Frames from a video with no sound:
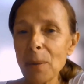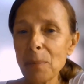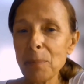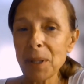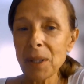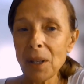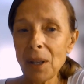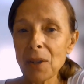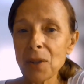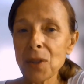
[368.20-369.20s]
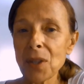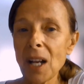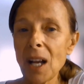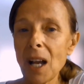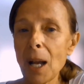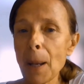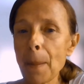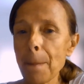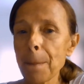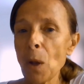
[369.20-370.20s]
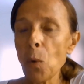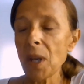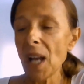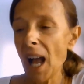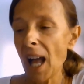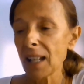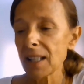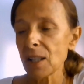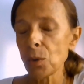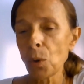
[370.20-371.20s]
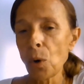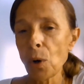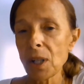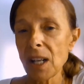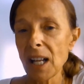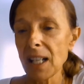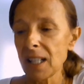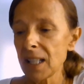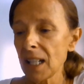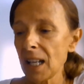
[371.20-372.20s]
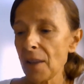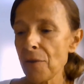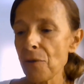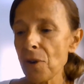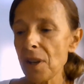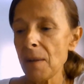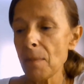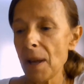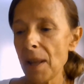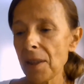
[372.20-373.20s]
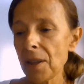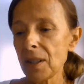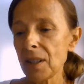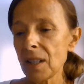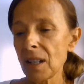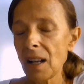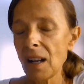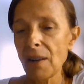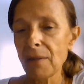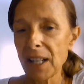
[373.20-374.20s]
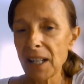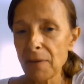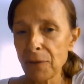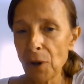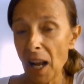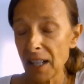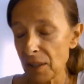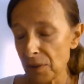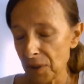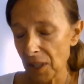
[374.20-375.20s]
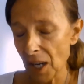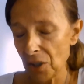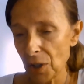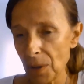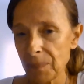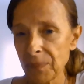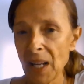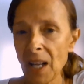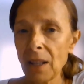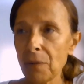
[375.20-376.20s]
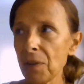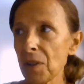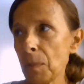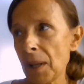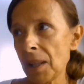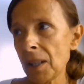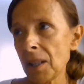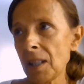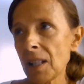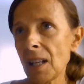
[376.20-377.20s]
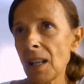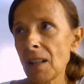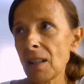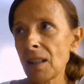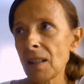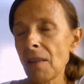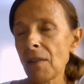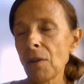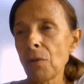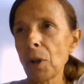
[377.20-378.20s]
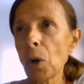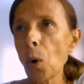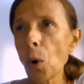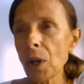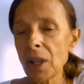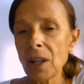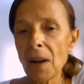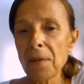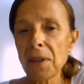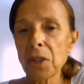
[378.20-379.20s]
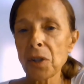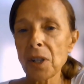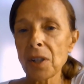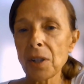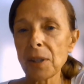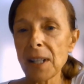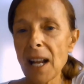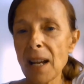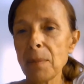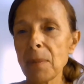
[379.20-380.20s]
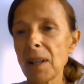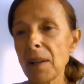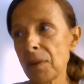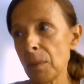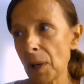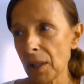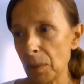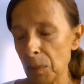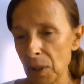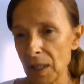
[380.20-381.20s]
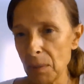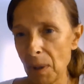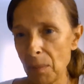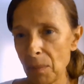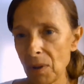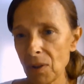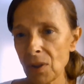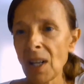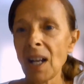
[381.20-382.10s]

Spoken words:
because we had to coordinate 3 methods for identification. The first method is the recording of the traditional name given by community members,